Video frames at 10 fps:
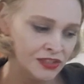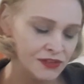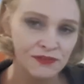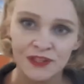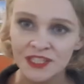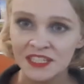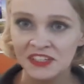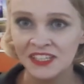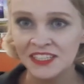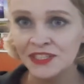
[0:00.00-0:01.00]
So the first thing
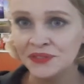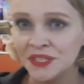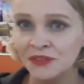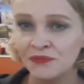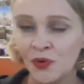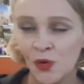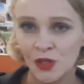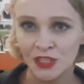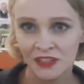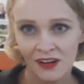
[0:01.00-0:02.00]
you need to do is of
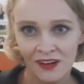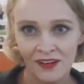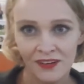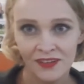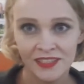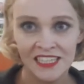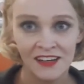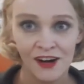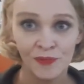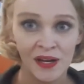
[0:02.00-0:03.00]
course call the
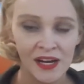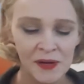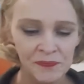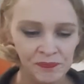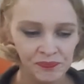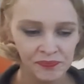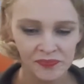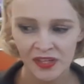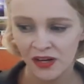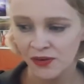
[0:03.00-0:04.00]
alarm line.
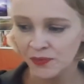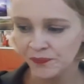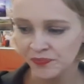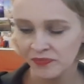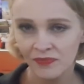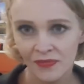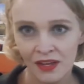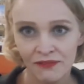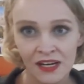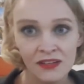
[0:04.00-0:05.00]
Now
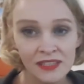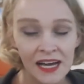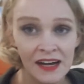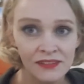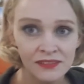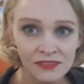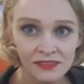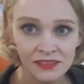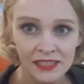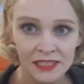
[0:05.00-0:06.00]
if I look down
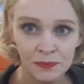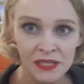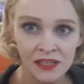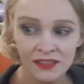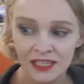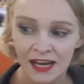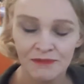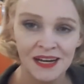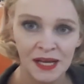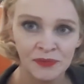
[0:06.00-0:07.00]
it's because I have
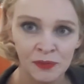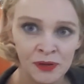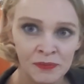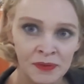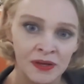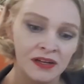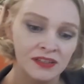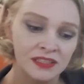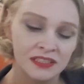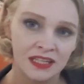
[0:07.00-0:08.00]
my laptop with me
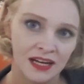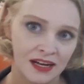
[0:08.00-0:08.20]
because